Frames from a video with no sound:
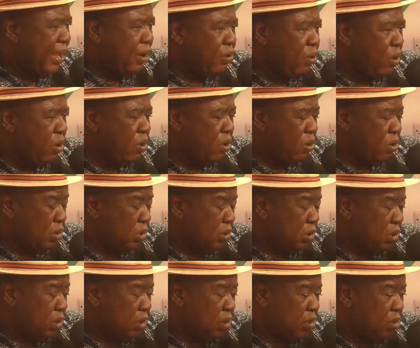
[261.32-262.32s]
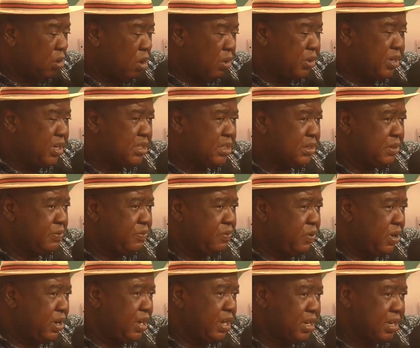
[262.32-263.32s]
call audition
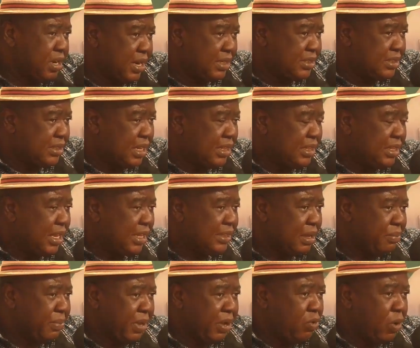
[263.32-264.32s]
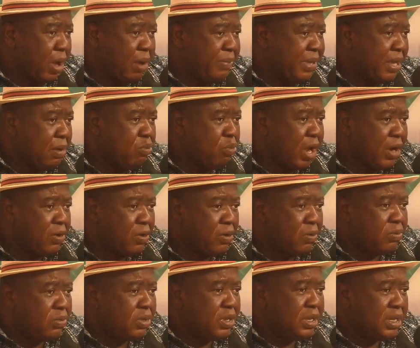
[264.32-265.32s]
for the National Theatre, me Kwame
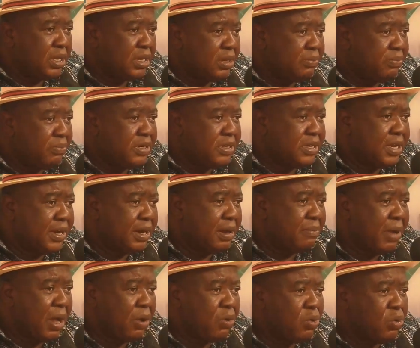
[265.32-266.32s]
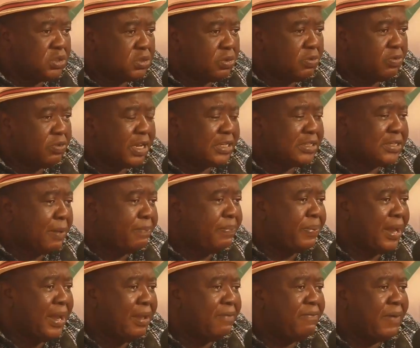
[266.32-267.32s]
Ebuanom, General Marcus,
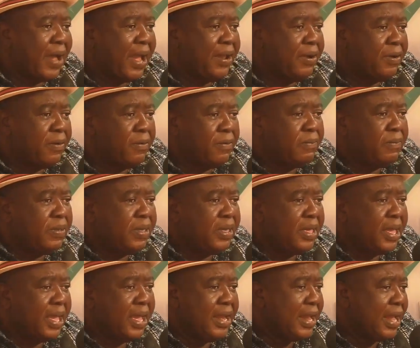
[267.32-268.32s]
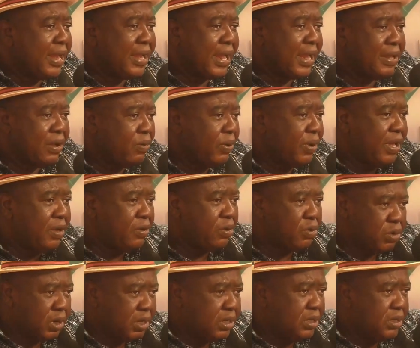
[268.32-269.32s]
Rasapia Levi, nom, and the idea,
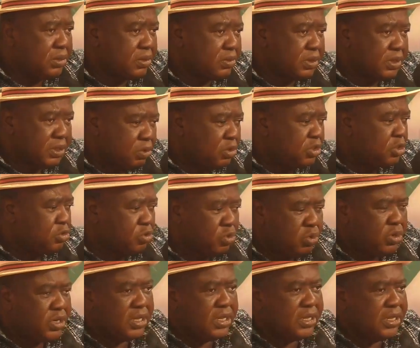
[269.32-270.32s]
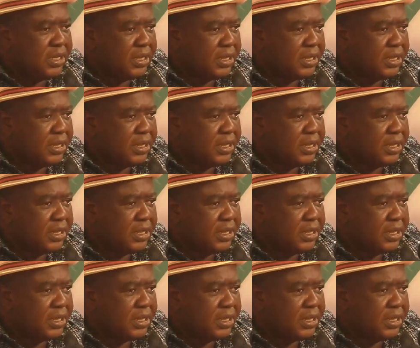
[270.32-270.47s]
you know, it was through the